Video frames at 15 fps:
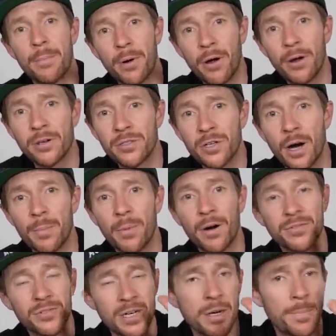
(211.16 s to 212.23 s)
prototype.
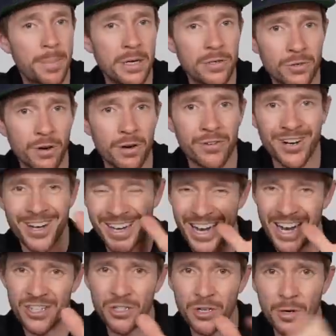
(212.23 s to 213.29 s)
I've seen a picture of it. I
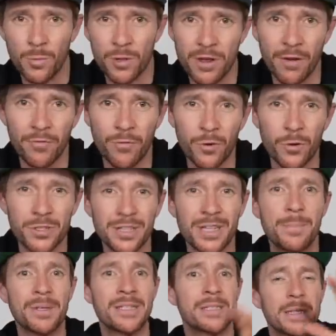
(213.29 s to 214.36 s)
can't share it with you,
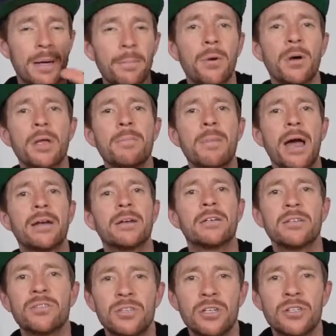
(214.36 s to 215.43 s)
unfortunately, but somebody made a
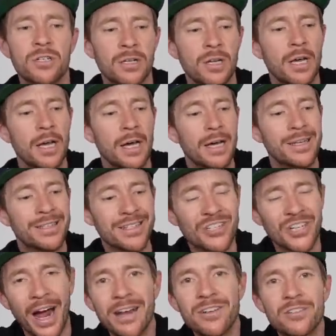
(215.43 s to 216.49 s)
decision to
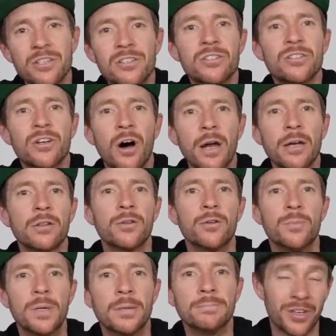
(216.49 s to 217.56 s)
change the design a
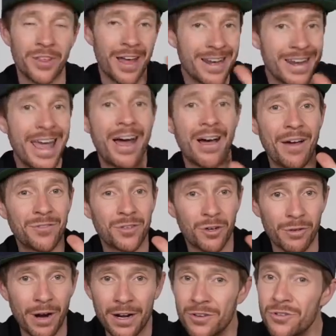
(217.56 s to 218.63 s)
little bit. So they now have to
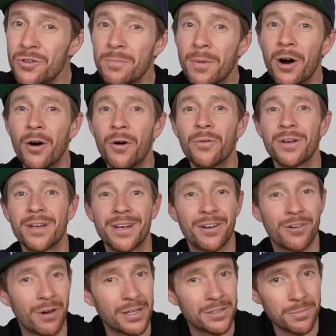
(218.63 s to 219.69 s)
create a new mold,
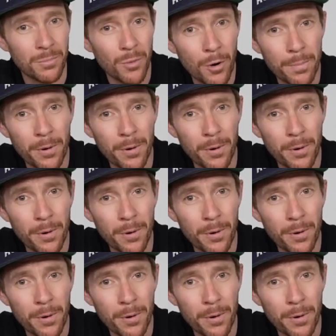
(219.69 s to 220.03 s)
create some more